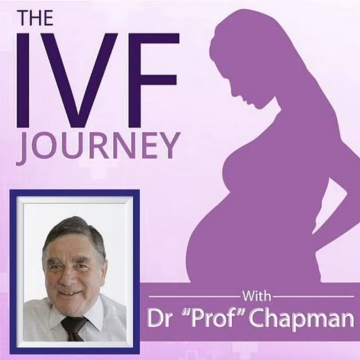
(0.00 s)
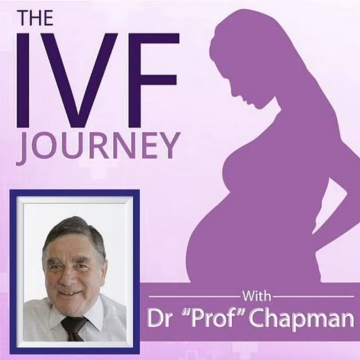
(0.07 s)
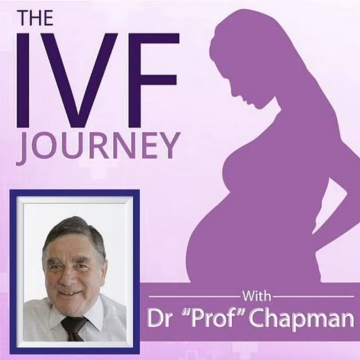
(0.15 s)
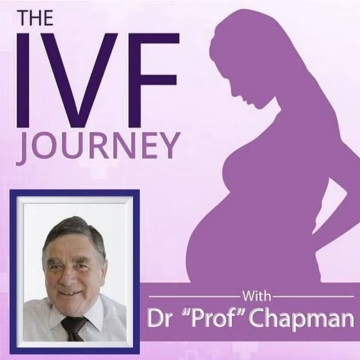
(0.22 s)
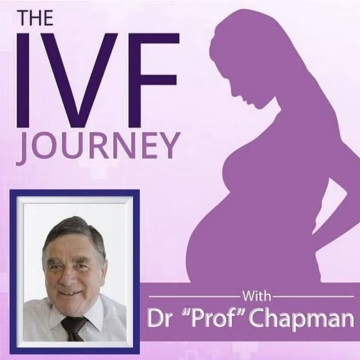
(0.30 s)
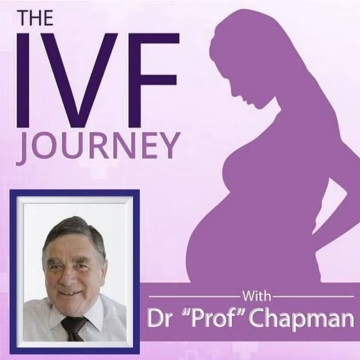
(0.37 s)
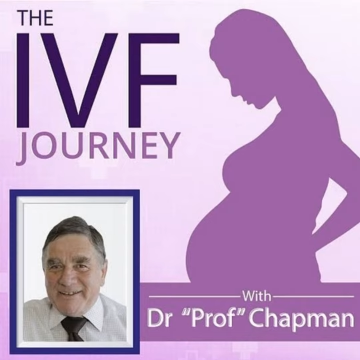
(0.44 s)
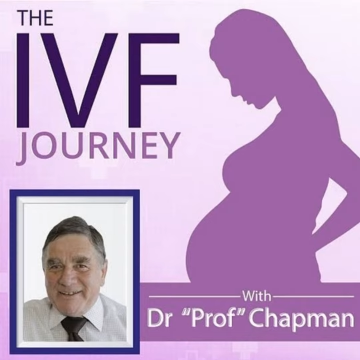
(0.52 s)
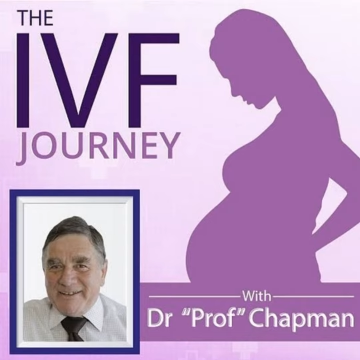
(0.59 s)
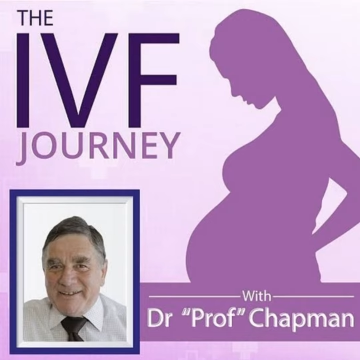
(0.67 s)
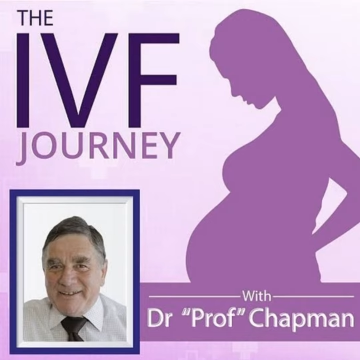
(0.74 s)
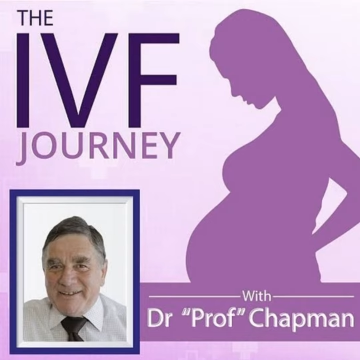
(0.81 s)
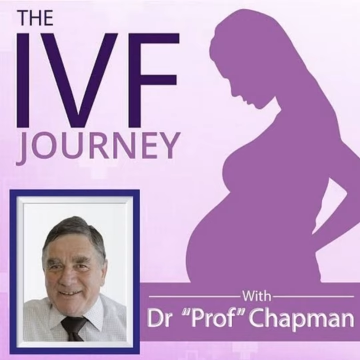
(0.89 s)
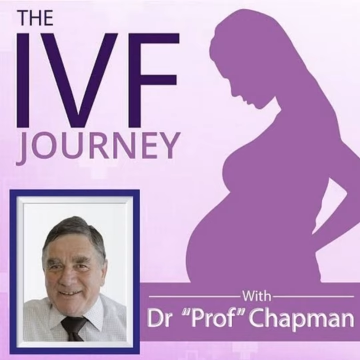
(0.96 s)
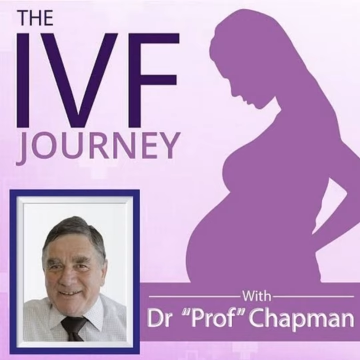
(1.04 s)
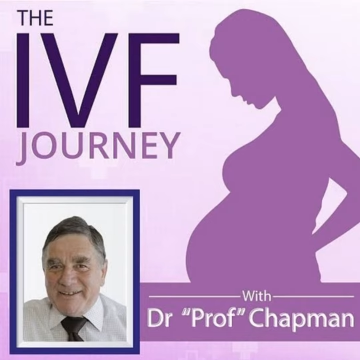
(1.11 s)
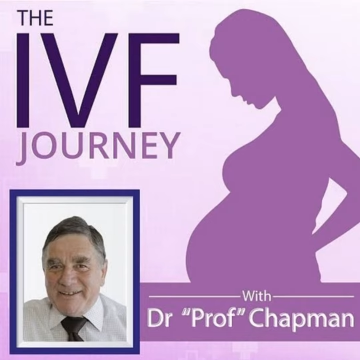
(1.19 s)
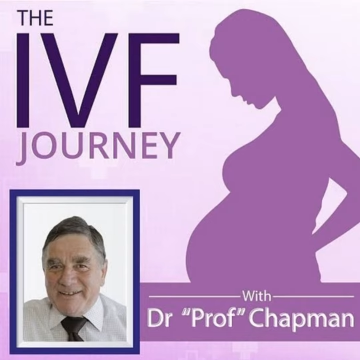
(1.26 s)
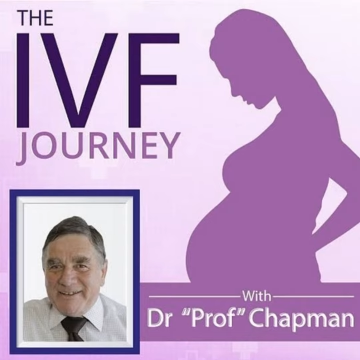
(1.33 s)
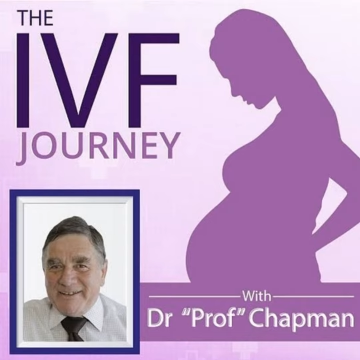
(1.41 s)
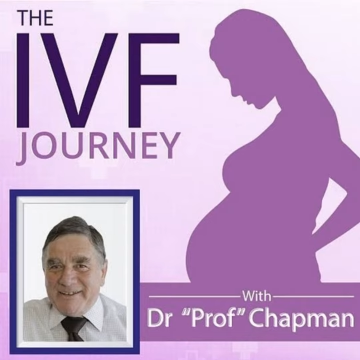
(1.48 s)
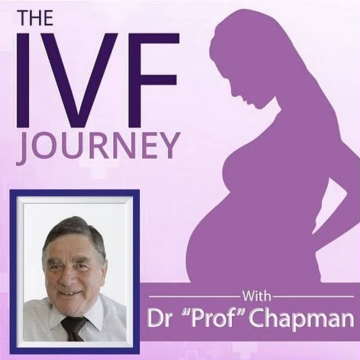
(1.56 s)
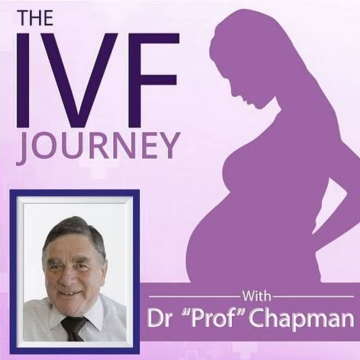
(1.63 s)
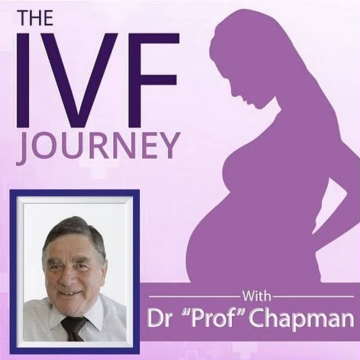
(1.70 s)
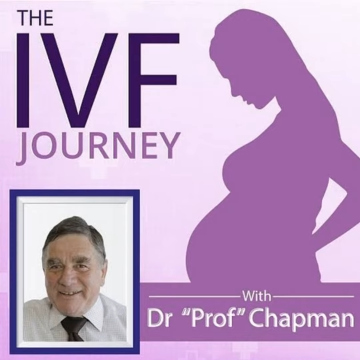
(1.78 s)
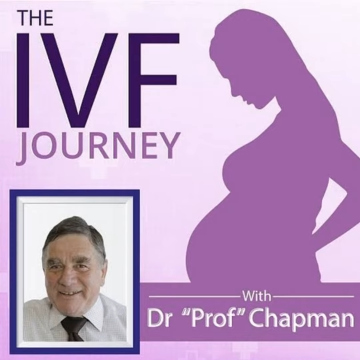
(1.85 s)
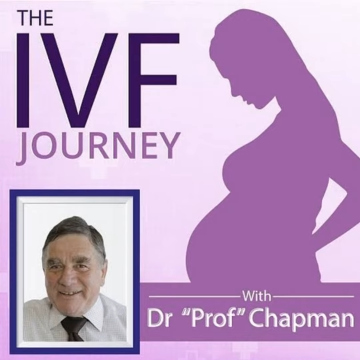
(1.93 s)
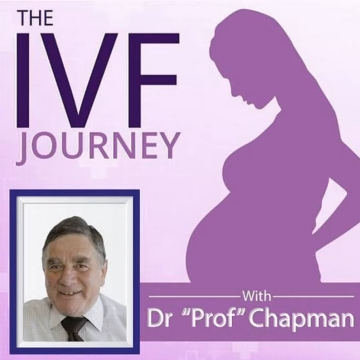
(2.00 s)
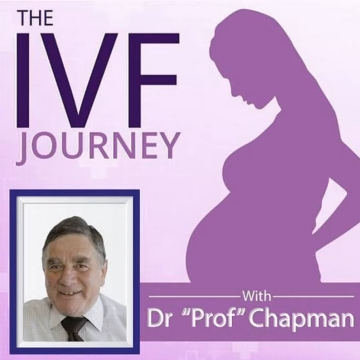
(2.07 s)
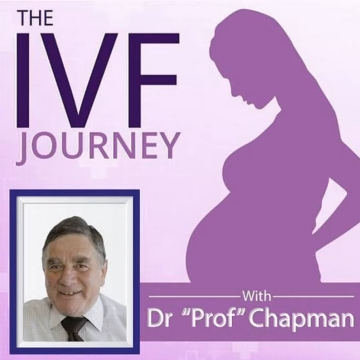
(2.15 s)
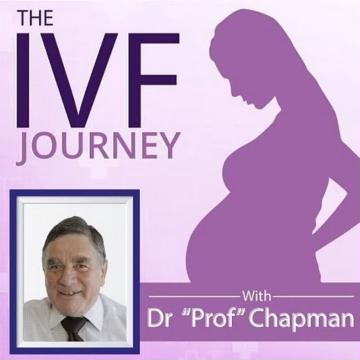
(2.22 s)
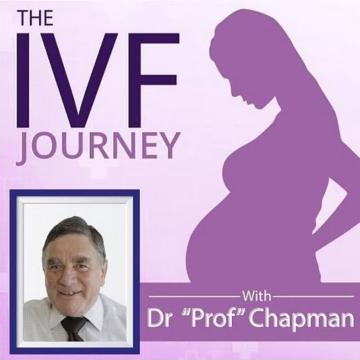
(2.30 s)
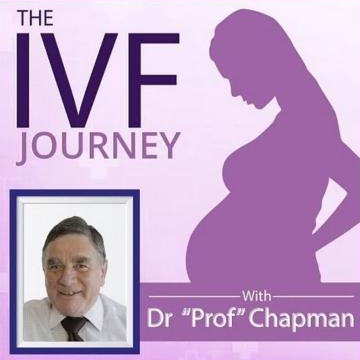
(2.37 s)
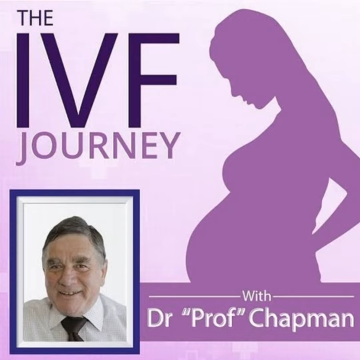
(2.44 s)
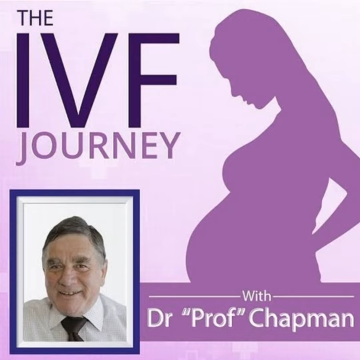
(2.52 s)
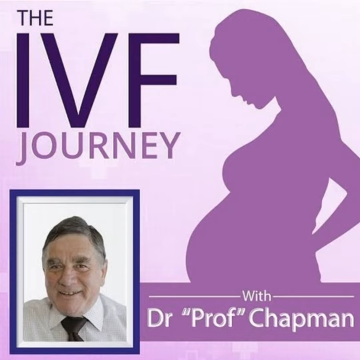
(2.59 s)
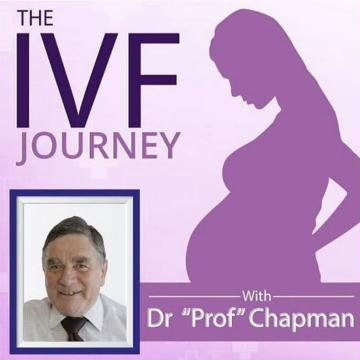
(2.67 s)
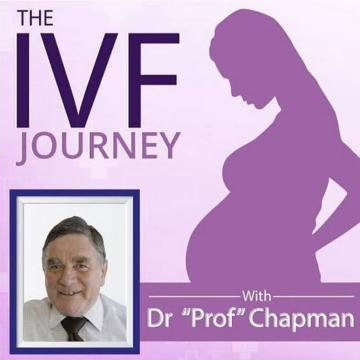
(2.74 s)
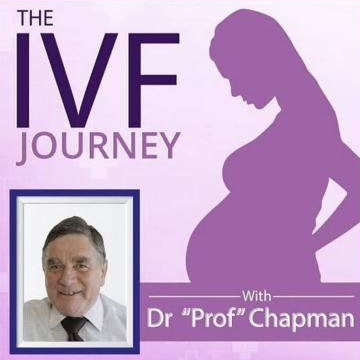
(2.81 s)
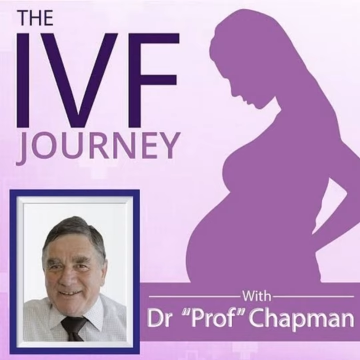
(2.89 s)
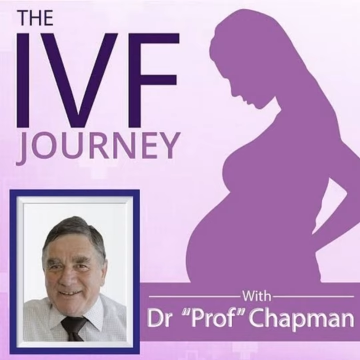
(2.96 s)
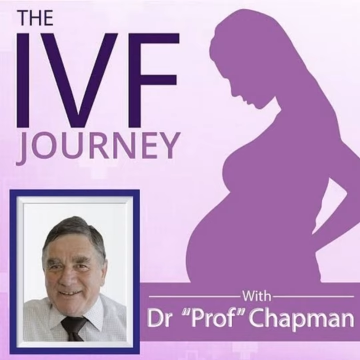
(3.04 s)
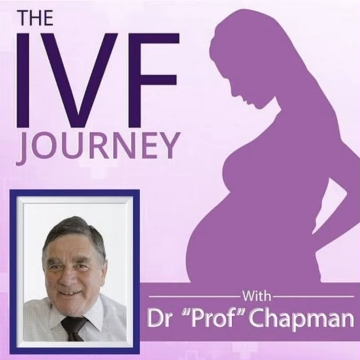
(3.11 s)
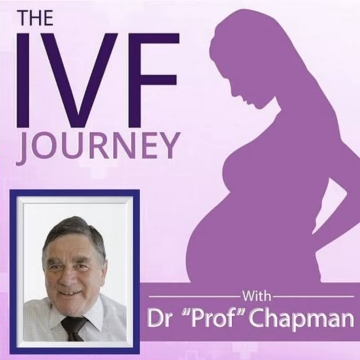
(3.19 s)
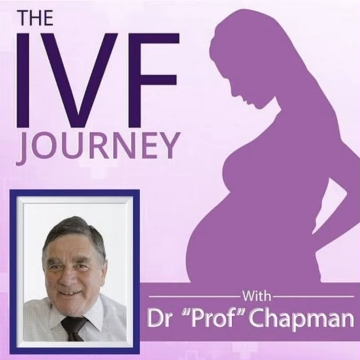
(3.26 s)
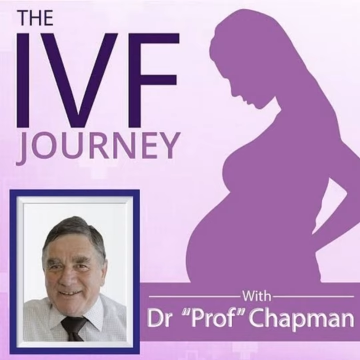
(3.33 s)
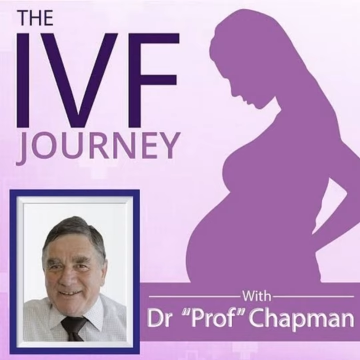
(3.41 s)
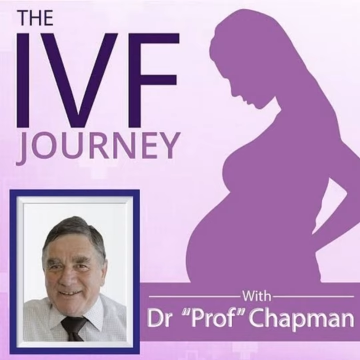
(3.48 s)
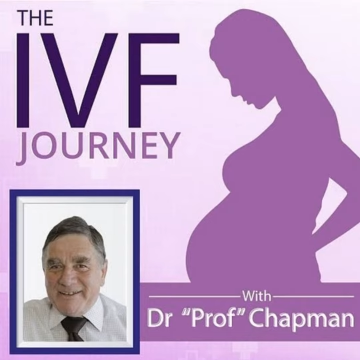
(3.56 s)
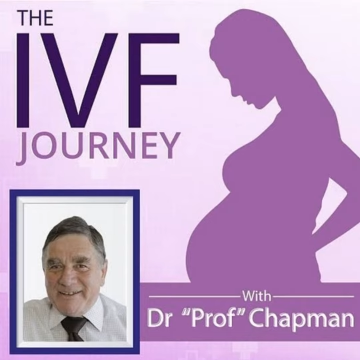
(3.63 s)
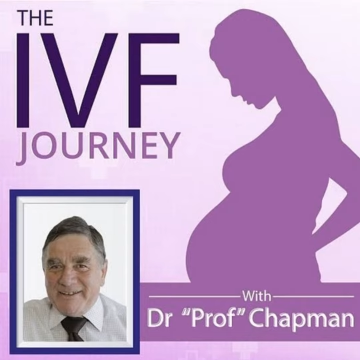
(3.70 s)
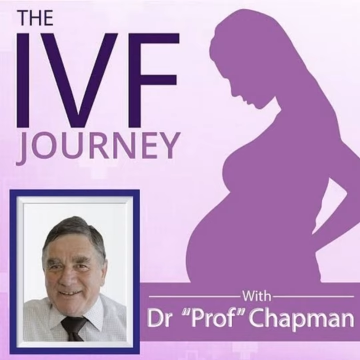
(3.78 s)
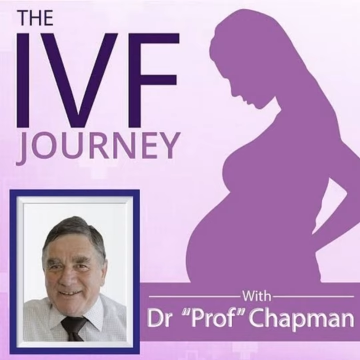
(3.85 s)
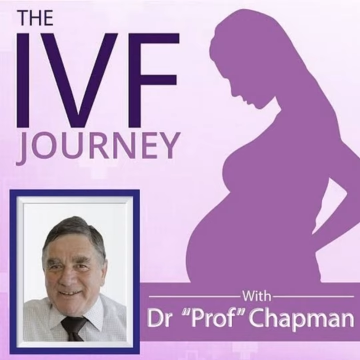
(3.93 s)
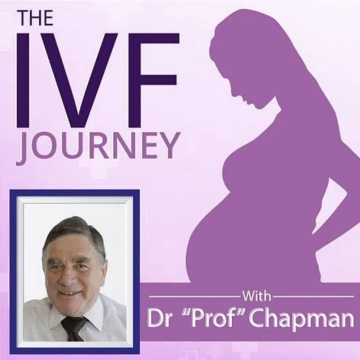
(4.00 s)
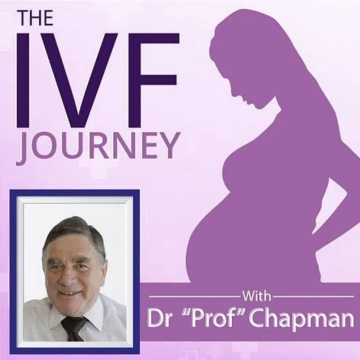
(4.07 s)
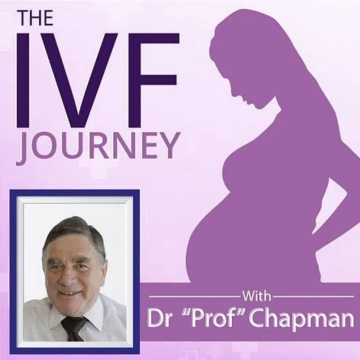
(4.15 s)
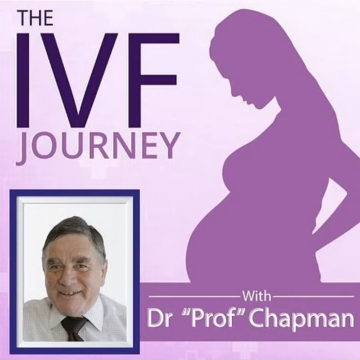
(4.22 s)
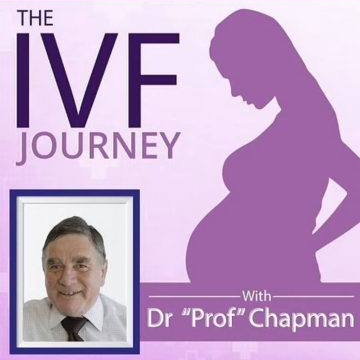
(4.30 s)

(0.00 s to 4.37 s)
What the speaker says: [no speech]